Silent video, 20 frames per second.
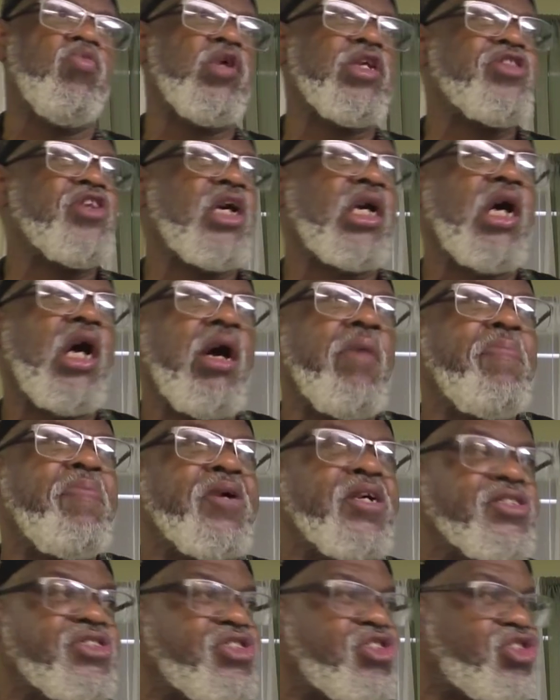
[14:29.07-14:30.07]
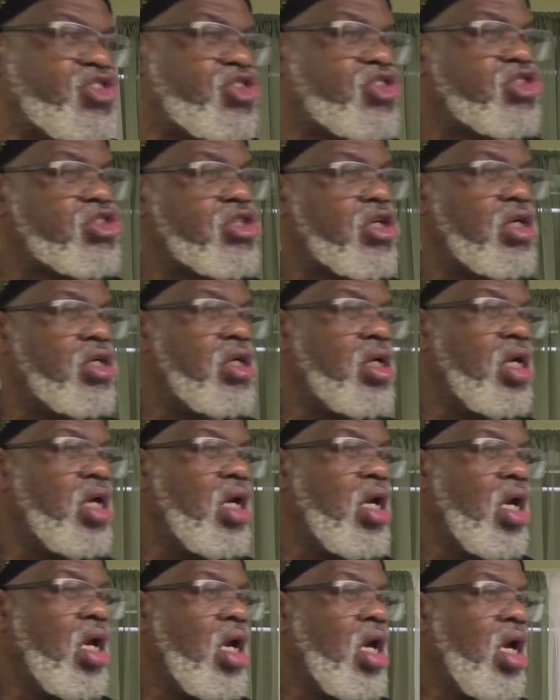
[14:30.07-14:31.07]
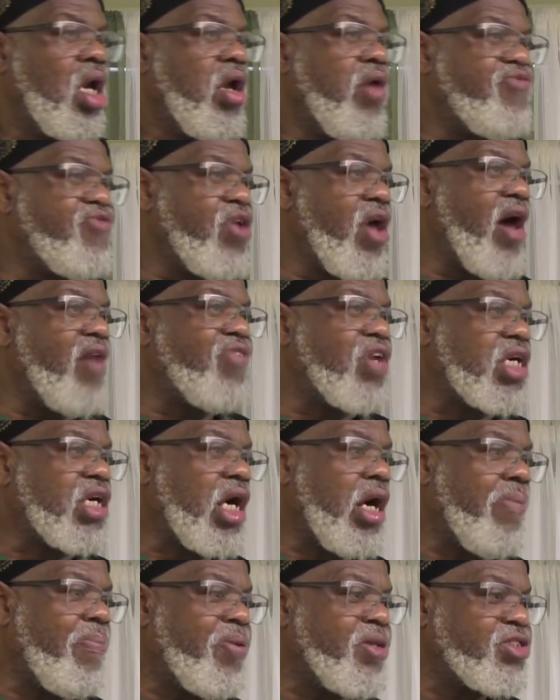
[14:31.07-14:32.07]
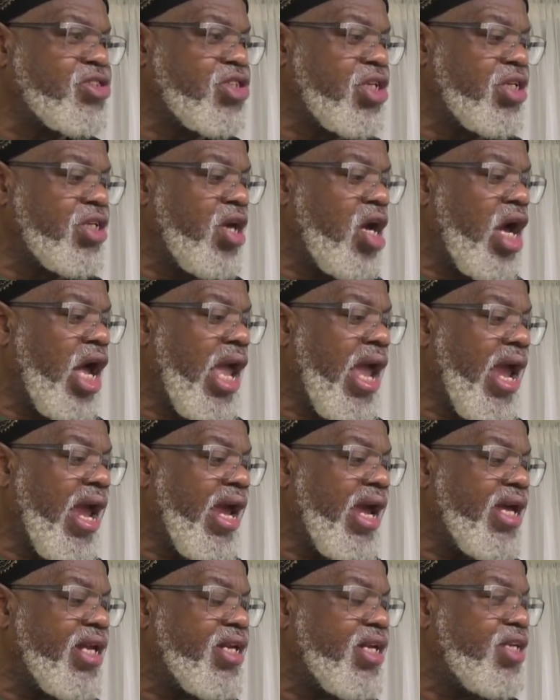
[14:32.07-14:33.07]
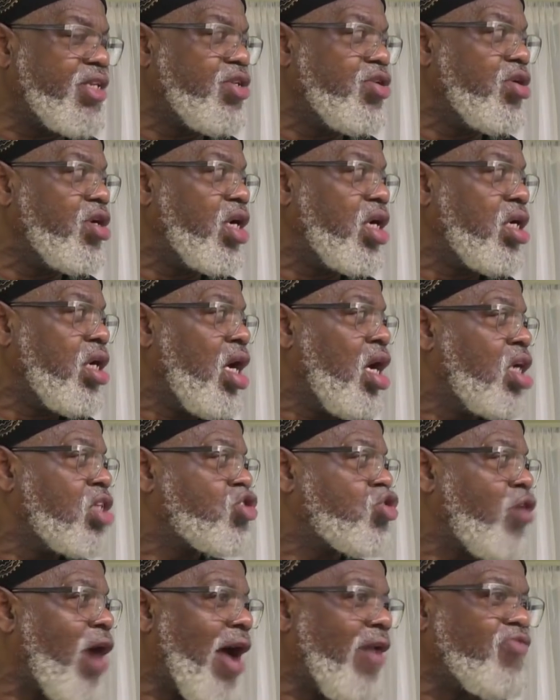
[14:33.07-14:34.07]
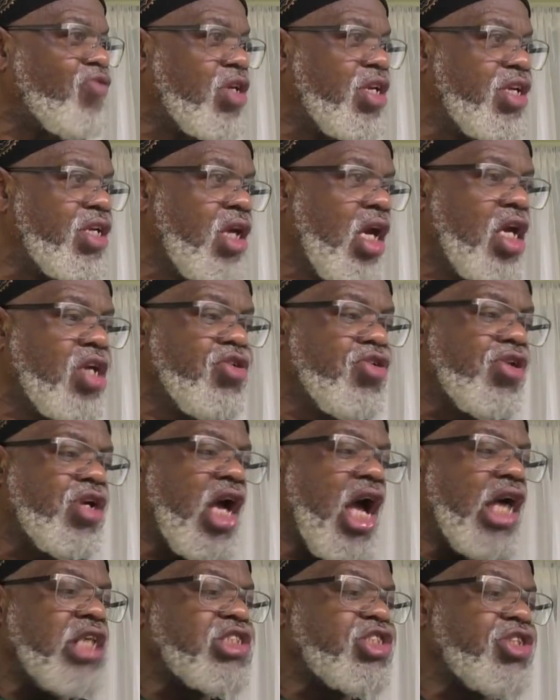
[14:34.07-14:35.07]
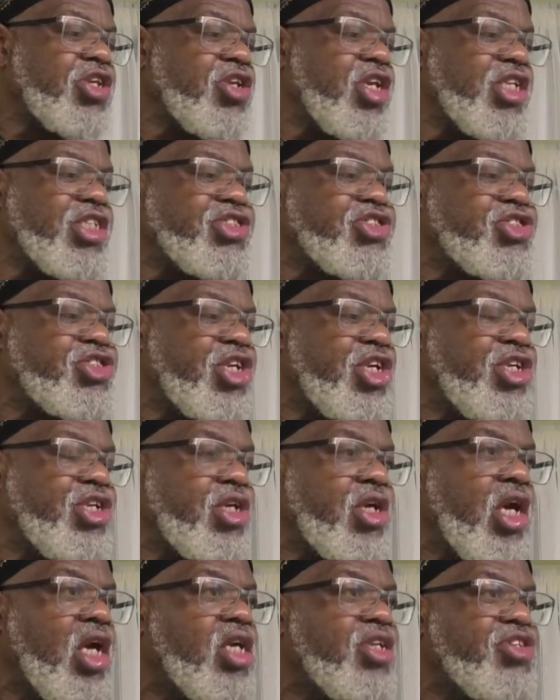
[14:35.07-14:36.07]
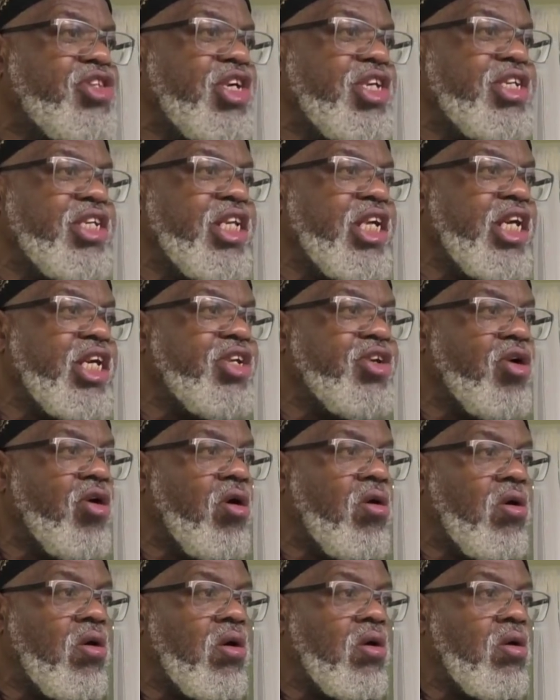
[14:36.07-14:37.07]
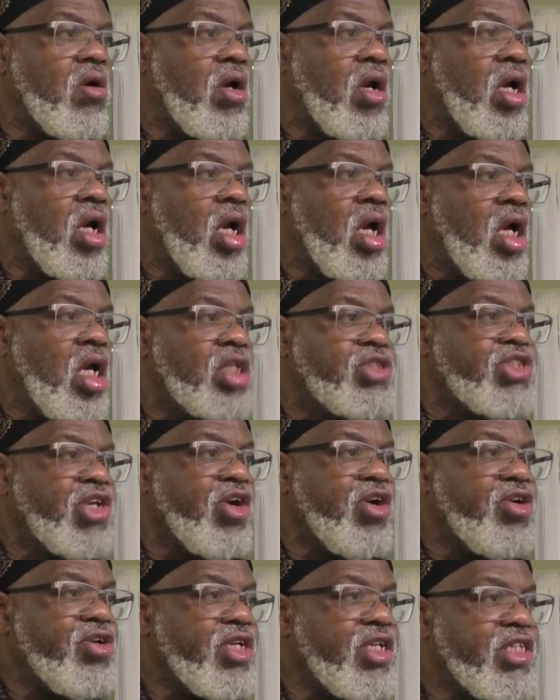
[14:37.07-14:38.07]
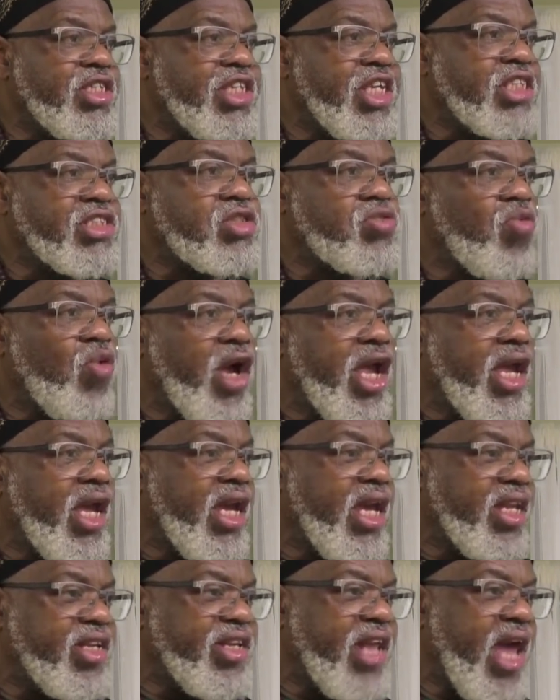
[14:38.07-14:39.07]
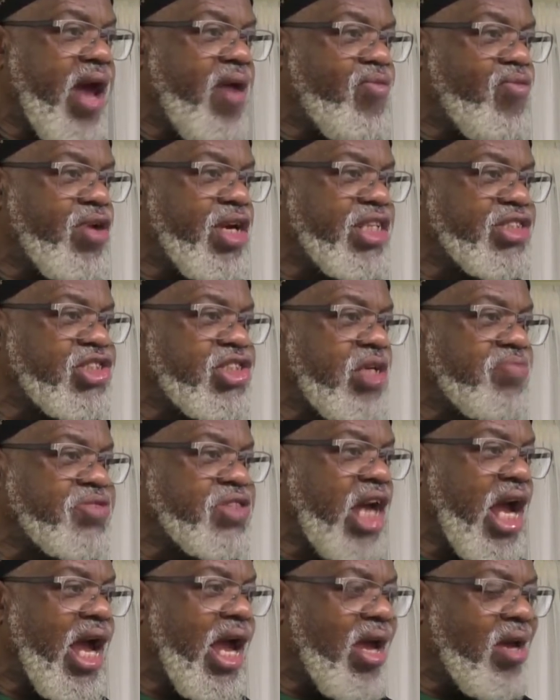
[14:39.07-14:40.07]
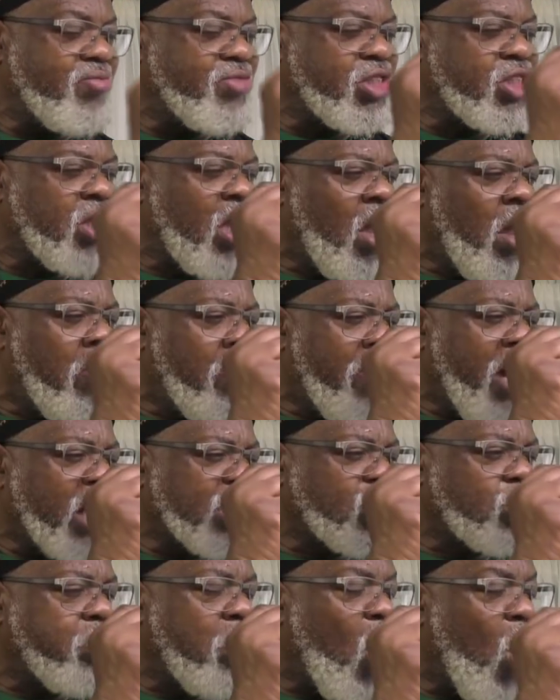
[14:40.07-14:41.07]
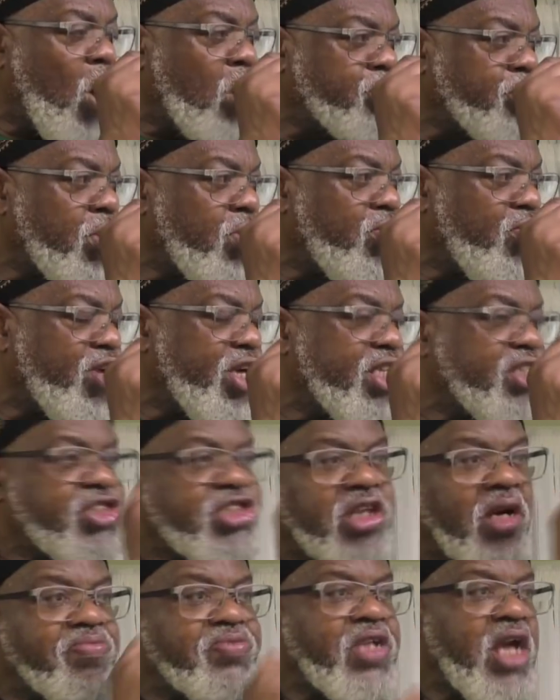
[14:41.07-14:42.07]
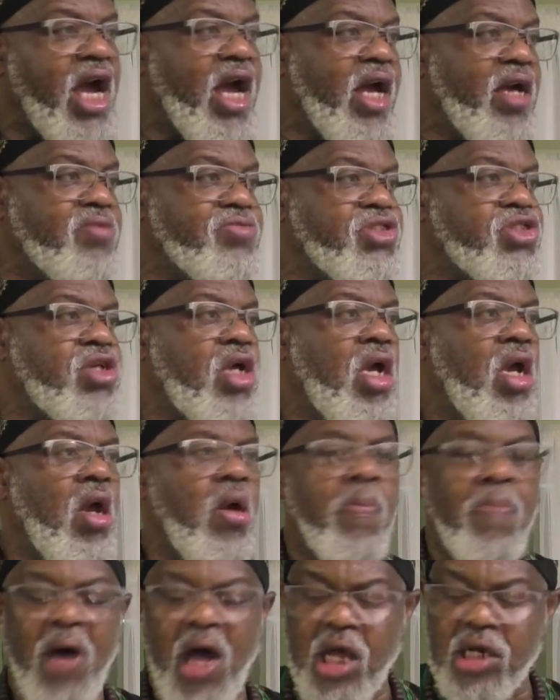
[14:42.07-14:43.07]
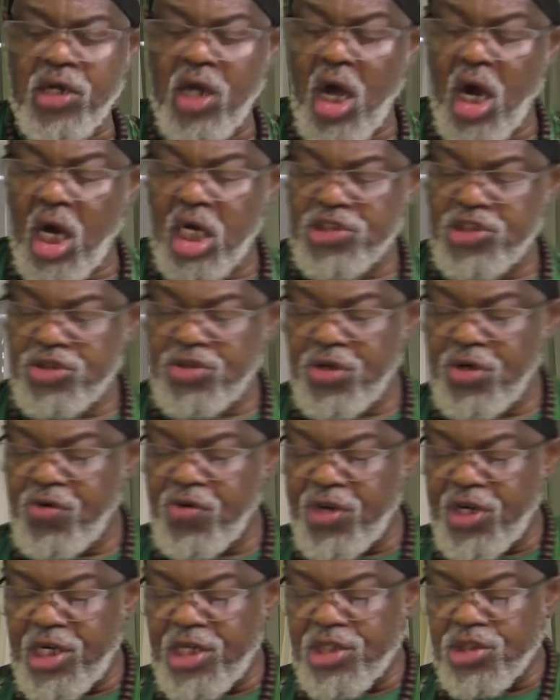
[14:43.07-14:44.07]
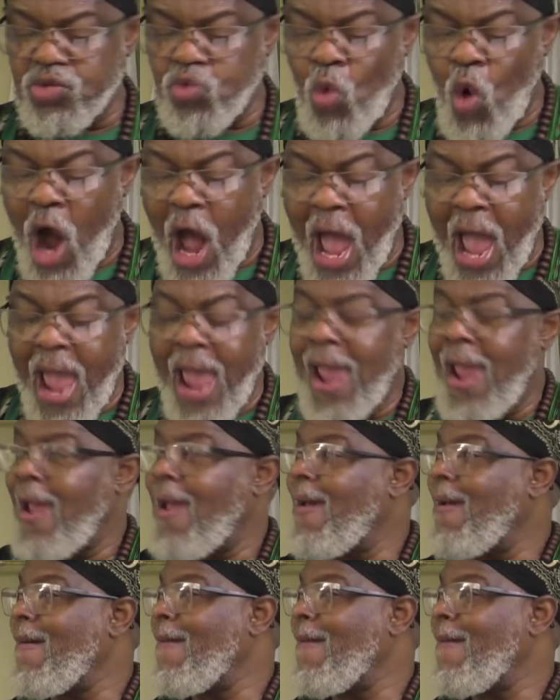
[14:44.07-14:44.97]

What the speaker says: with a compass, if you have a compass in your hand and you're traveling, you constantly see the needle turning this way and that way, sometimes by small degrees, sometimes by large degrees. Why?